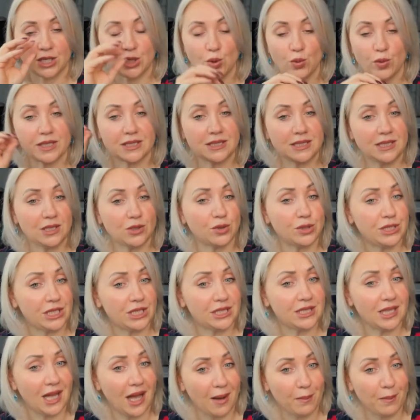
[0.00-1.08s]
USDOT
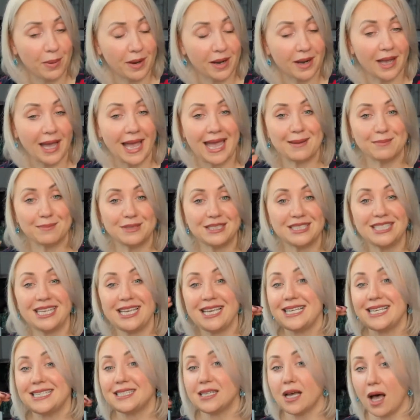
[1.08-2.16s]
number,
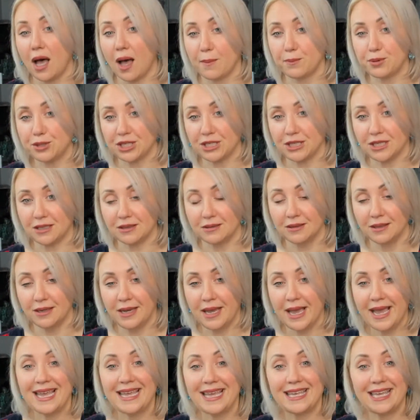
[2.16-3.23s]
MC is optional.
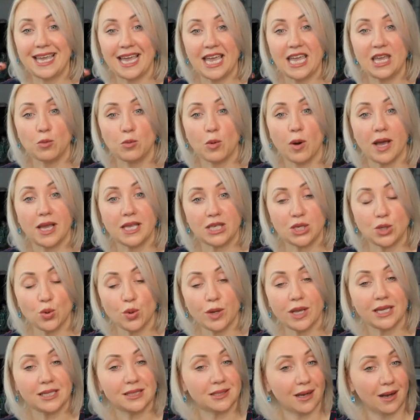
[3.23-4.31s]
KYU
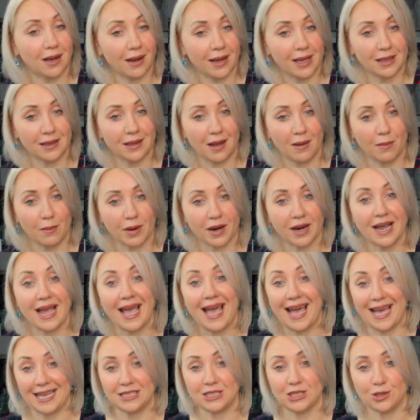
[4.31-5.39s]
Kentucky number
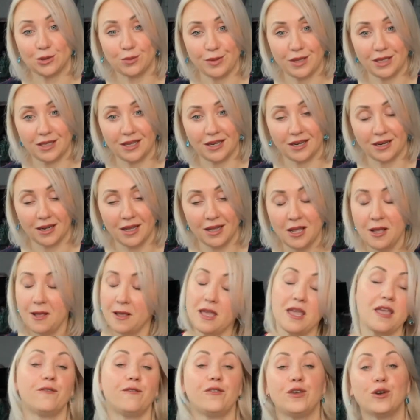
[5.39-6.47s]
has to be there.
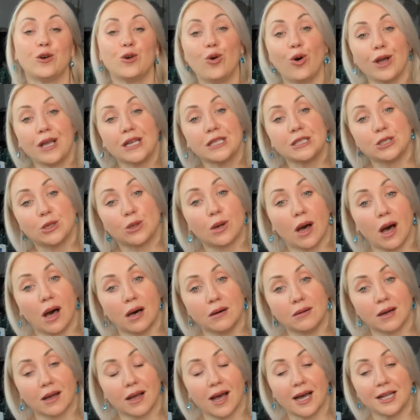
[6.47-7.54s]
If you go into
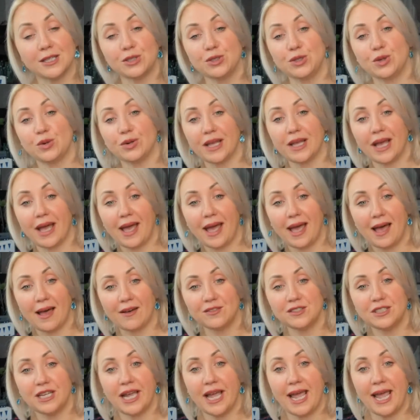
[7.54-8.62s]
Colorado, you're going to
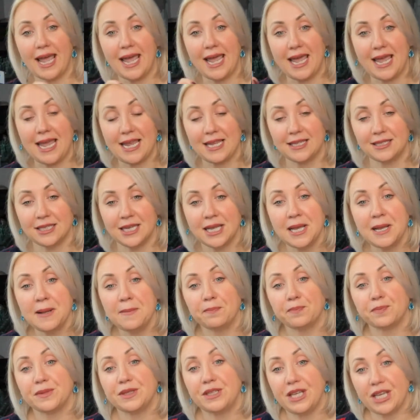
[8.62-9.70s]
have the 8
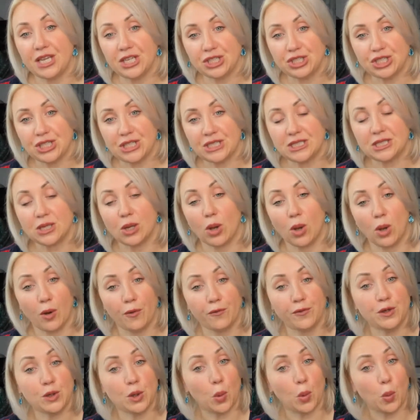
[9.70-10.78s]
digits
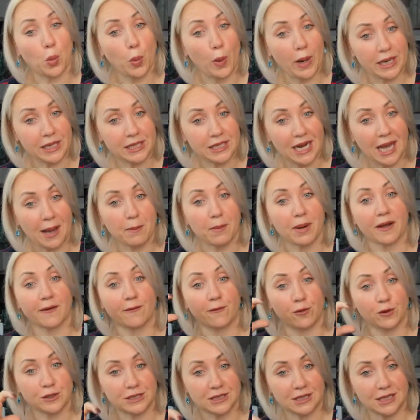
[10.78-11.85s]
of your VIN number
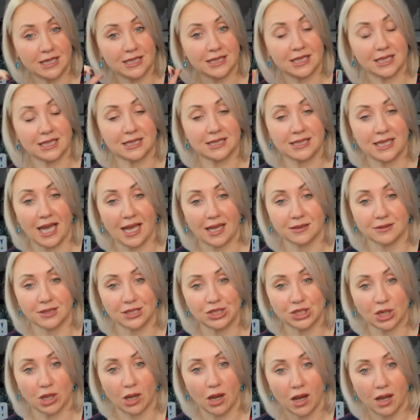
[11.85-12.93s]
for this exactly
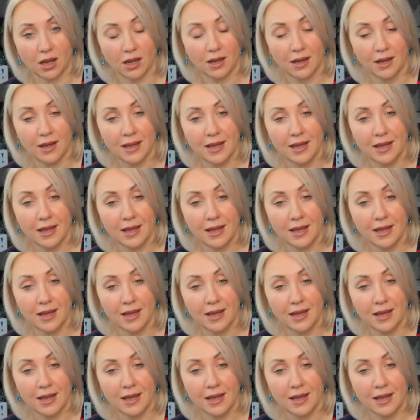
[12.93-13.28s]
truck.